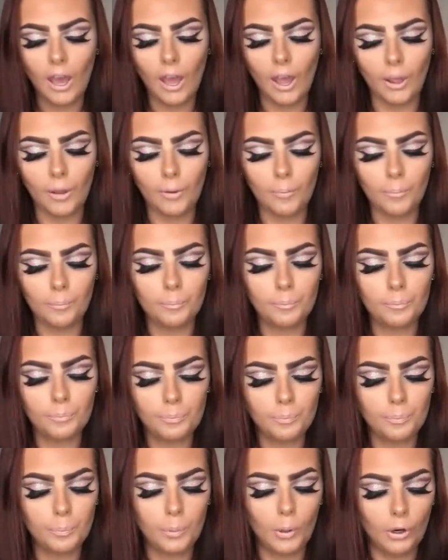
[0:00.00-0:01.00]
Um,
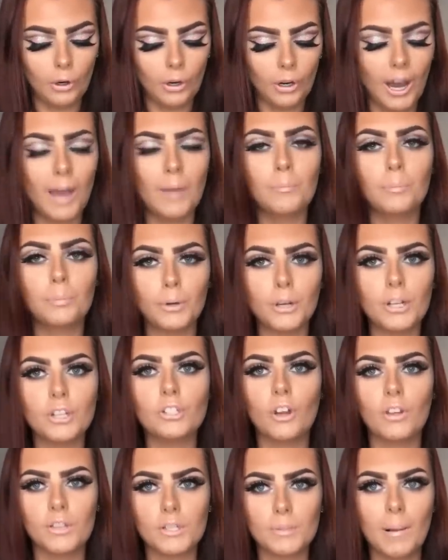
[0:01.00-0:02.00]
but I'm pretty
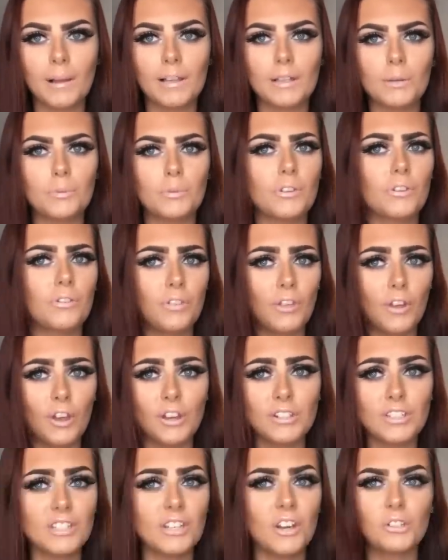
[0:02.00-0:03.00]
sure this palette was
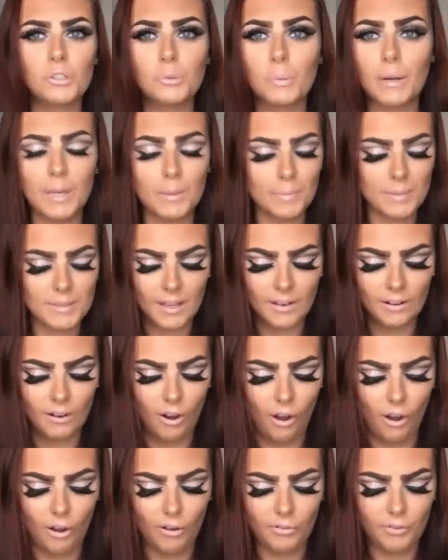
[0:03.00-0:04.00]
thirty or twenty percent
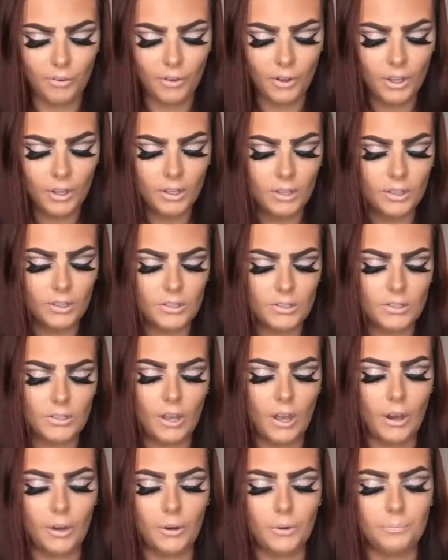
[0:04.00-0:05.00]
off.
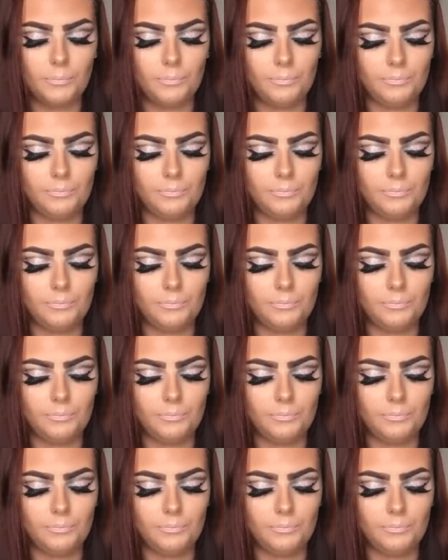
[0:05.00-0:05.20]
So